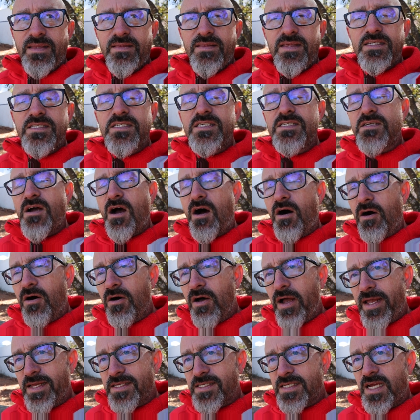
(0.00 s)
This
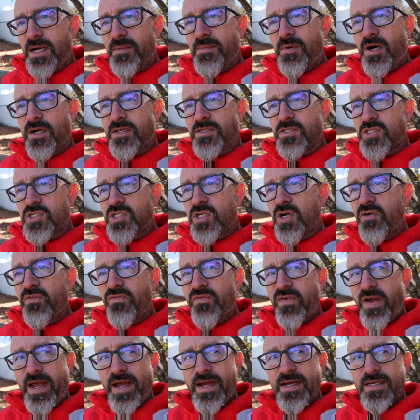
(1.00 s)
all has come on so
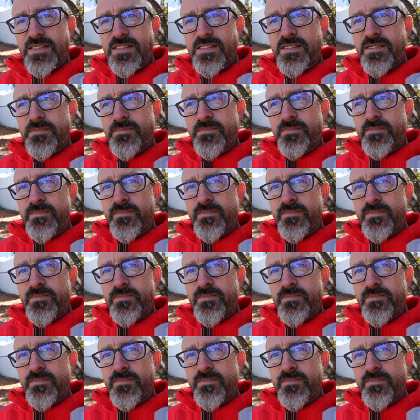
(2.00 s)
fast.